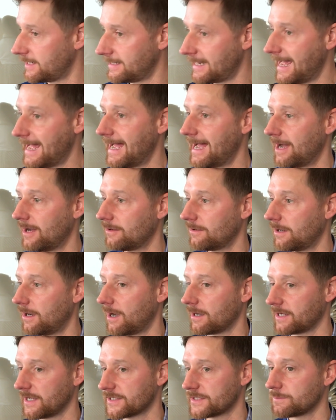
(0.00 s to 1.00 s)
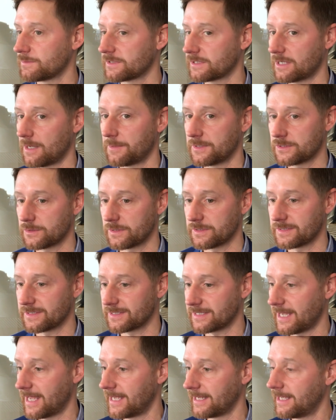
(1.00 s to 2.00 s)
Now, our customers are coming to us and
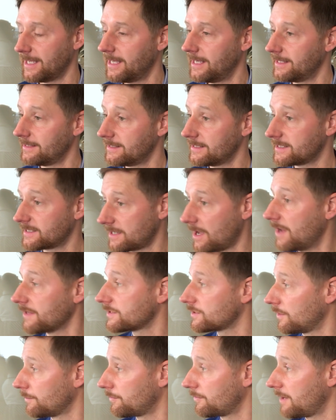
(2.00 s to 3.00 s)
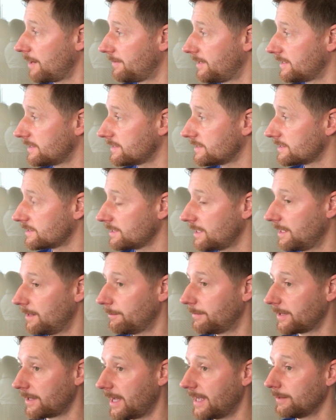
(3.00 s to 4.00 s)
saying, this starts on-premise,
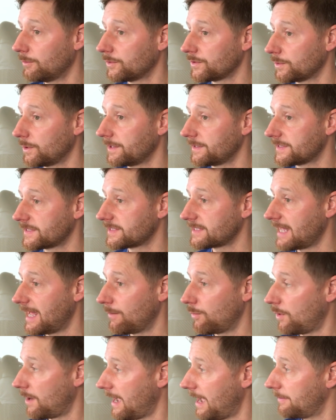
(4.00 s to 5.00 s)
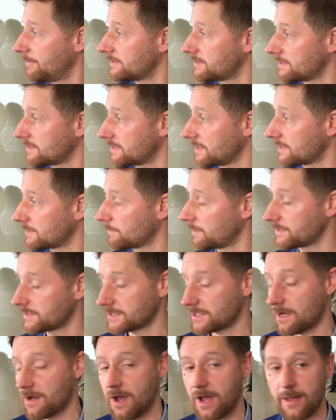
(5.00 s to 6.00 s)
but I want to understand what happens in 6 months'
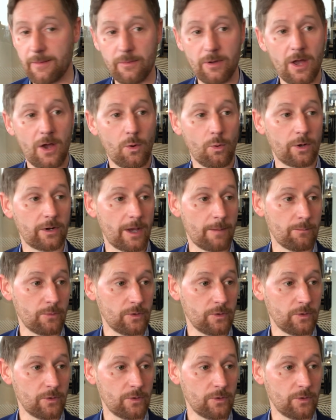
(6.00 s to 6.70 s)
time when I